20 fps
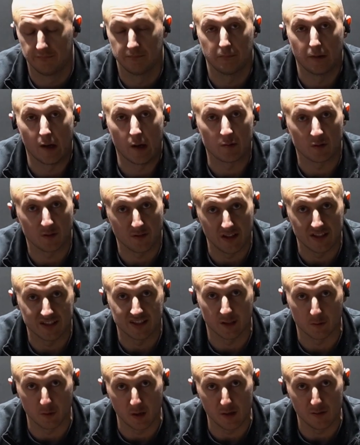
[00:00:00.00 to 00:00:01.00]
palms
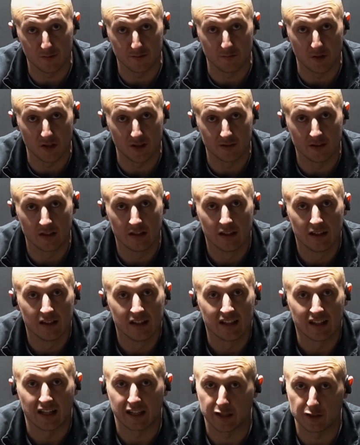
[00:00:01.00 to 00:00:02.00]
facing away from you,
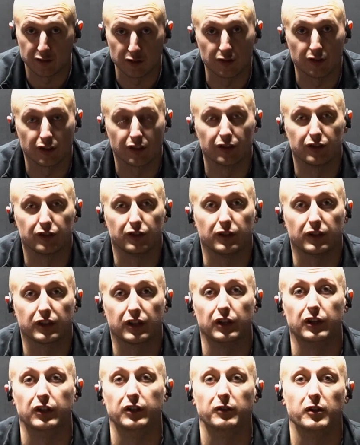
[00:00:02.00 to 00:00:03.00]
like you're going to do a
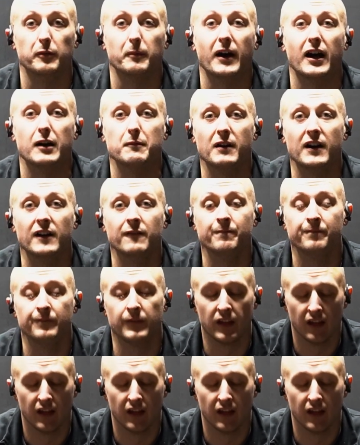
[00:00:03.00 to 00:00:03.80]
curl with a barbell.